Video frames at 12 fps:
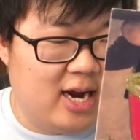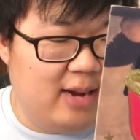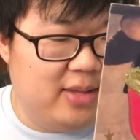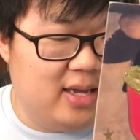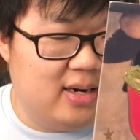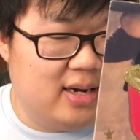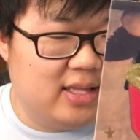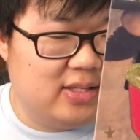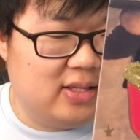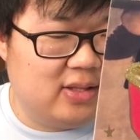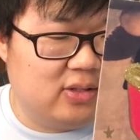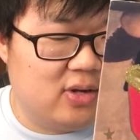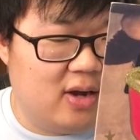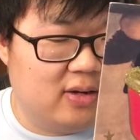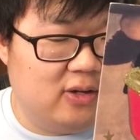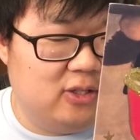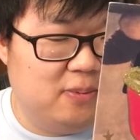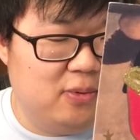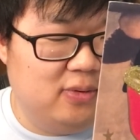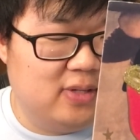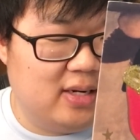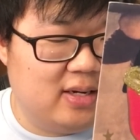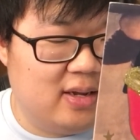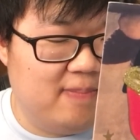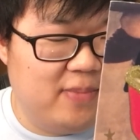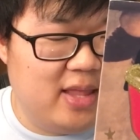I'm the Anon that sent the talking spoons idea.